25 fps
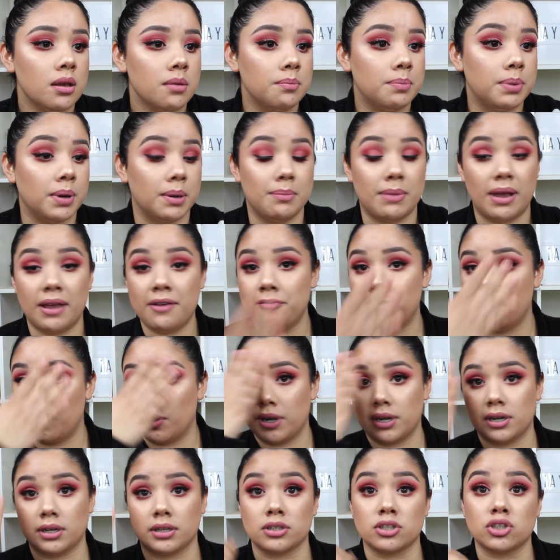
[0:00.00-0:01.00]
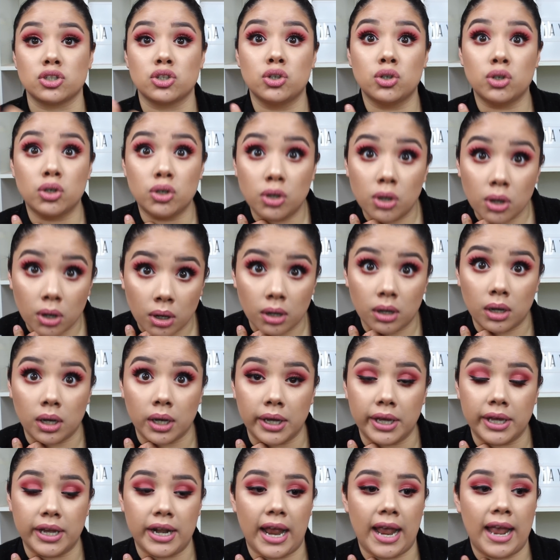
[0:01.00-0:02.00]
But my forehead looks
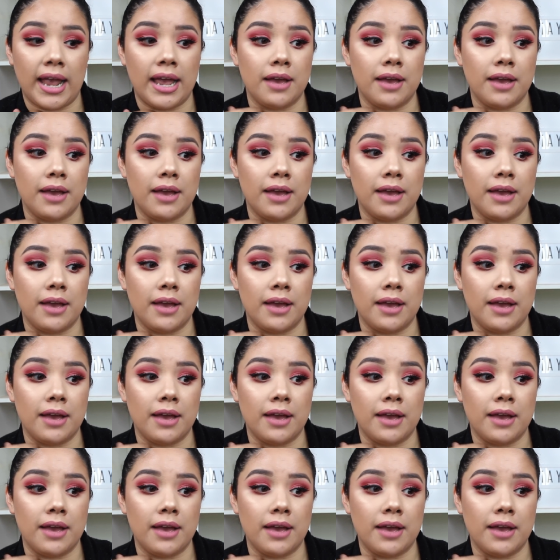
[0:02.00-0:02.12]
good.